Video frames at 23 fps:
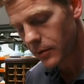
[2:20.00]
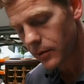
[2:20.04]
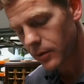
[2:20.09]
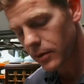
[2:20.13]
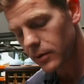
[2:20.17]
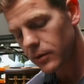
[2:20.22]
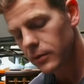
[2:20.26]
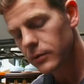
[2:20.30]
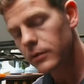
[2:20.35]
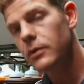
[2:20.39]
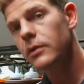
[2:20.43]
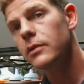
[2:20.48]
now we're
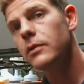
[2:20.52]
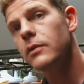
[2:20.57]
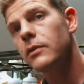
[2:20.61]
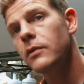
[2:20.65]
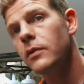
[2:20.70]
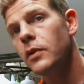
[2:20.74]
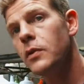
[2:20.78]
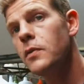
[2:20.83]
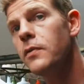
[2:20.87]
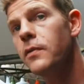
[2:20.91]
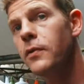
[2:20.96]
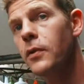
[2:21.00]
going on to
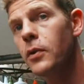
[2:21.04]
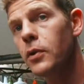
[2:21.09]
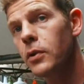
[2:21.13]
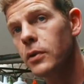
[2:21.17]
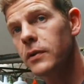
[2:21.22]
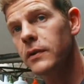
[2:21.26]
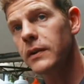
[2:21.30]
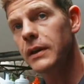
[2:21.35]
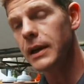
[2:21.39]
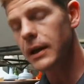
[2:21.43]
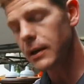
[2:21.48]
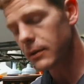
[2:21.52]

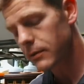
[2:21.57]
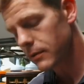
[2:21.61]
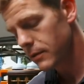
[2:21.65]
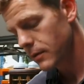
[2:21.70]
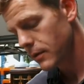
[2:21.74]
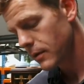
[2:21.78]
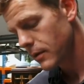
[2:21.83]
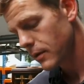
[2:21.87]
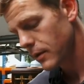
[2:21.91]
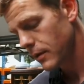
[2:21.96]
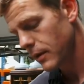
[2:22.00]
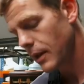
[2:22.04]
240 now,
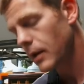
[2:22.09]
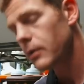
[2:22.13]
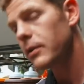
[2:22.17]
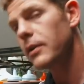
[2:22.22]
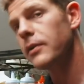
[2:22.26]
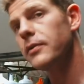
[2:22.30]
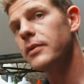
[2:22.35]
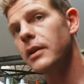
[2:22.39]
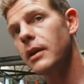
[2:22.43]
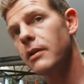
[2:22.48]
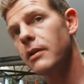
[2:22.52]
and that will give